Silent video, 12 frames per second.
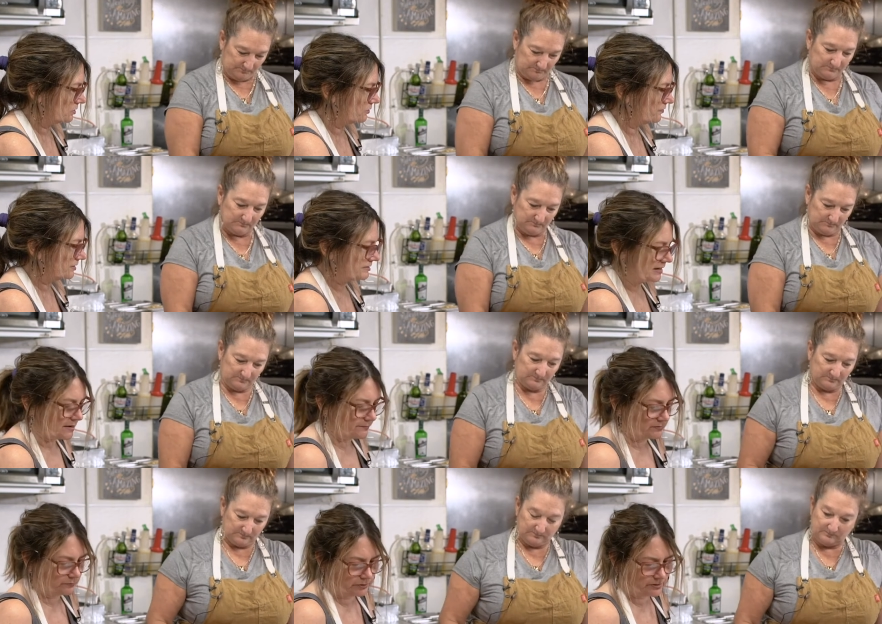Speaker 1: over the top
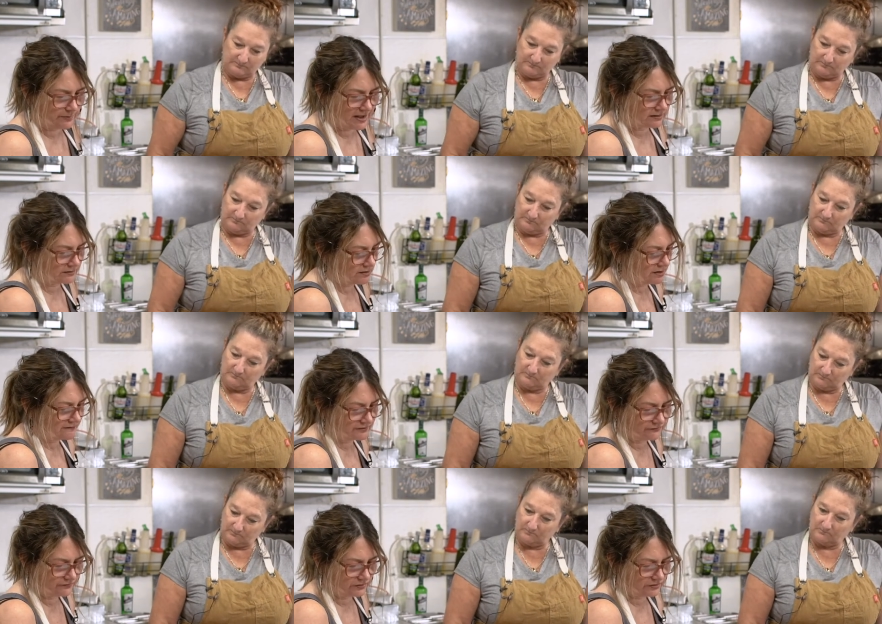and put it back in the
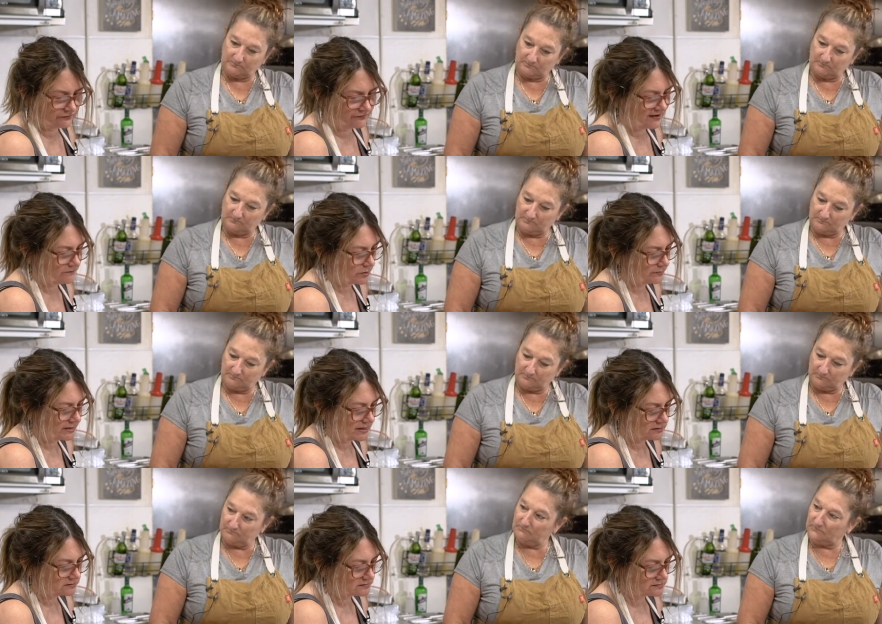oven for five more
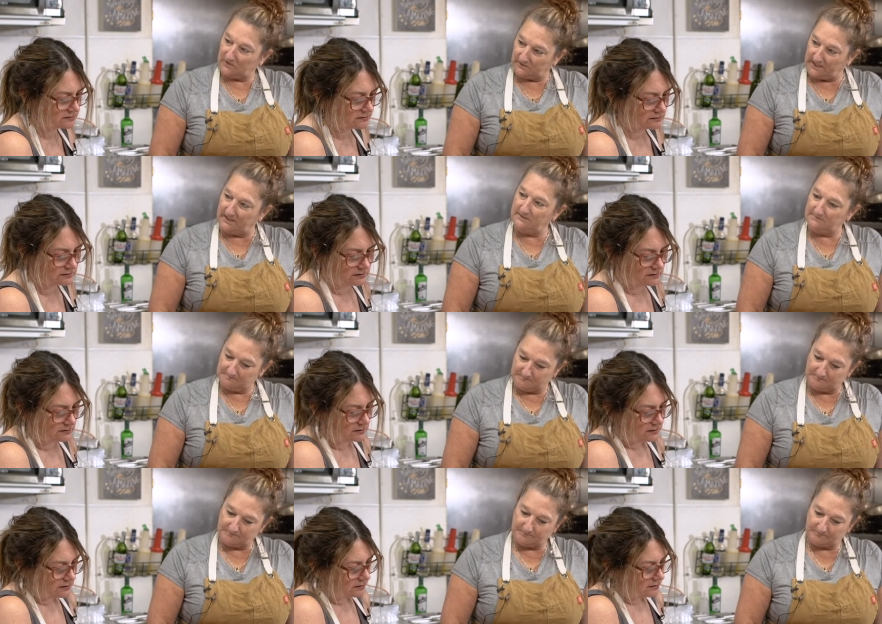minutes. Okay.
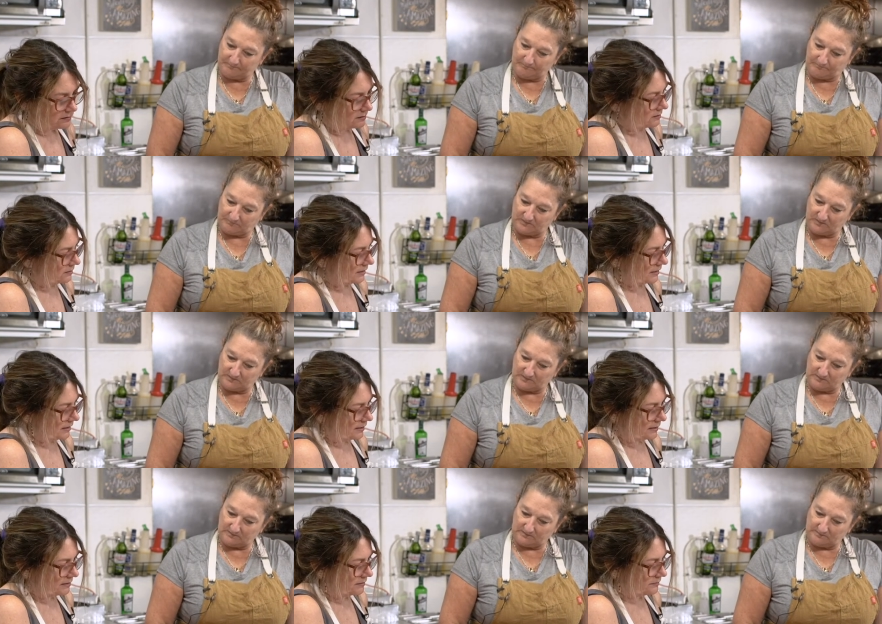
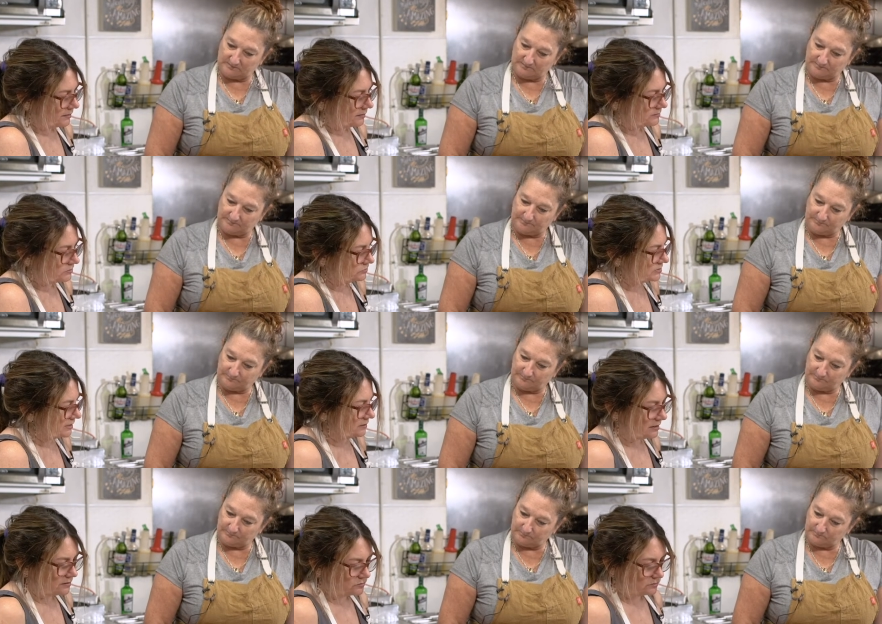And then you take
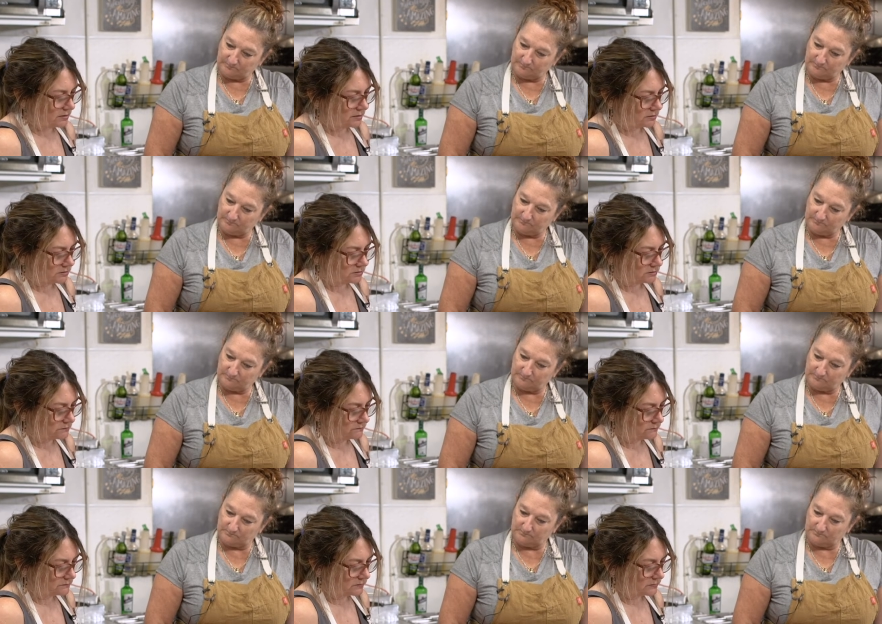it out and
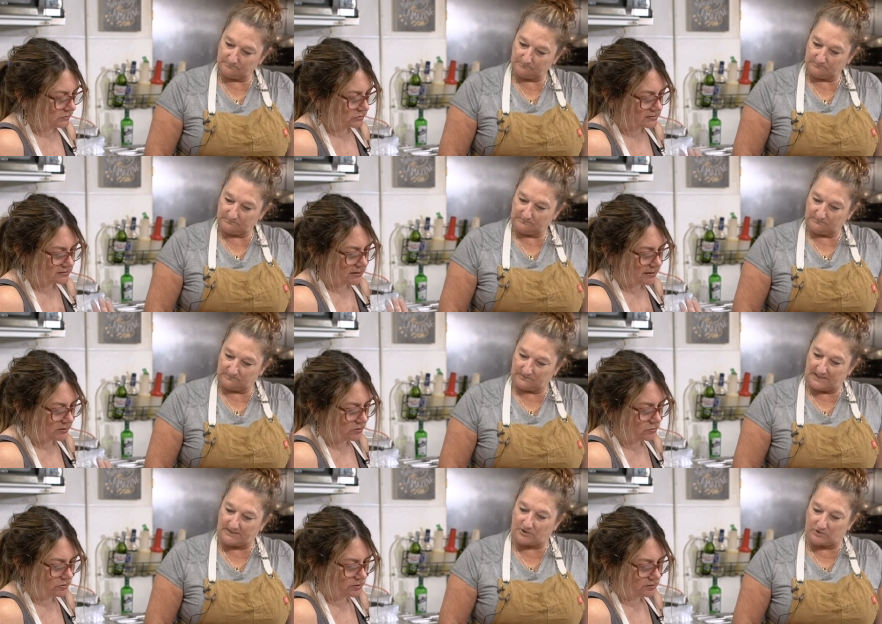you just let it
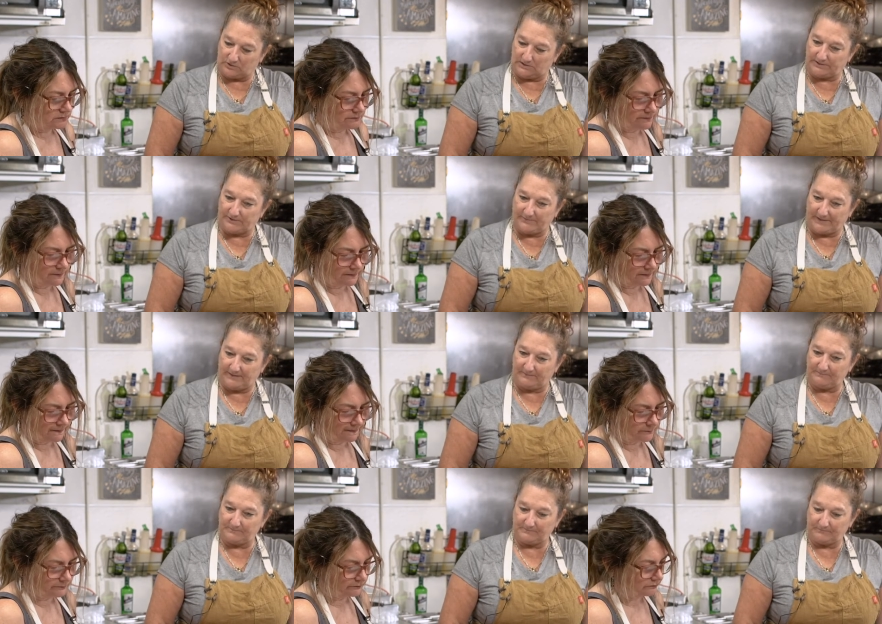cool. Let it cool a little bit?
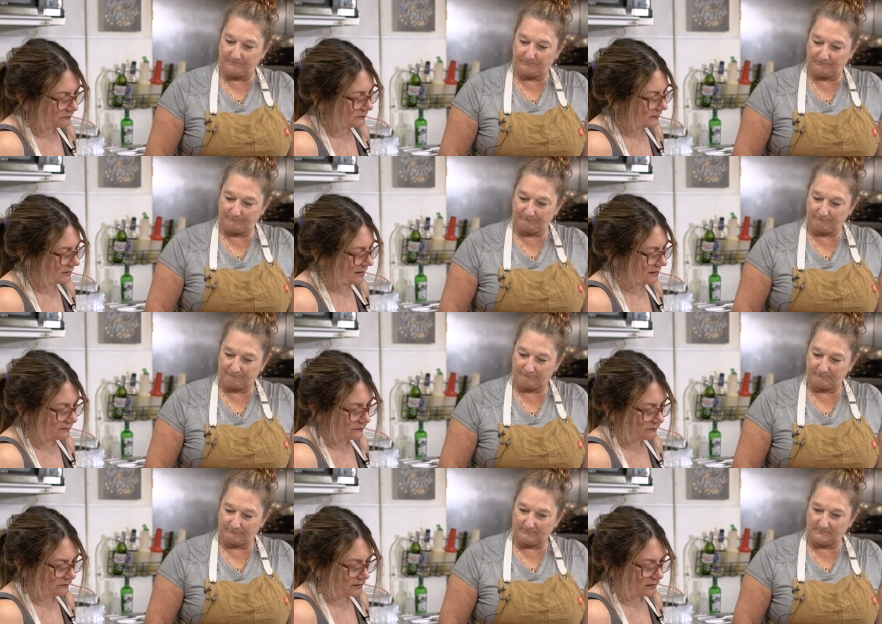Yeah.
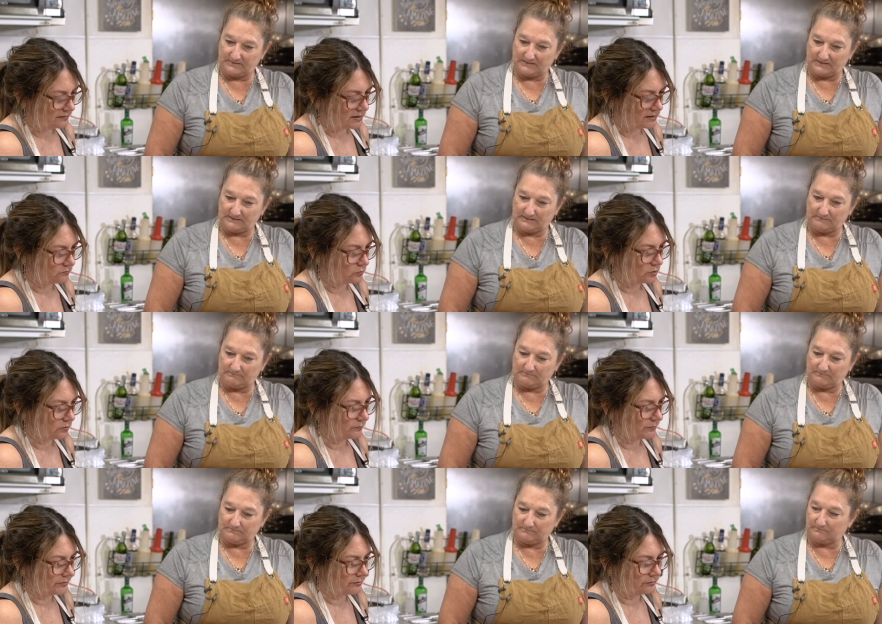And then we'll
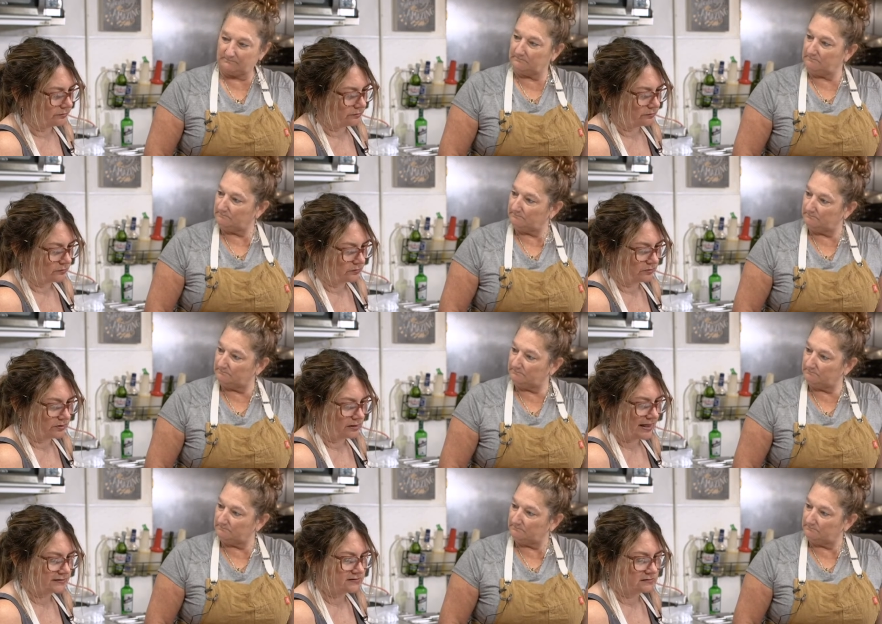put the
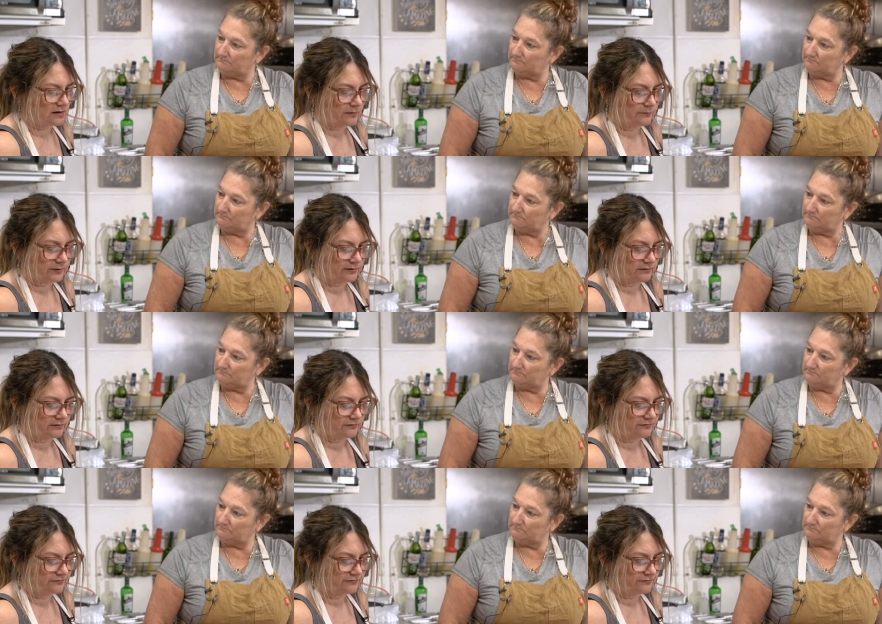last step of,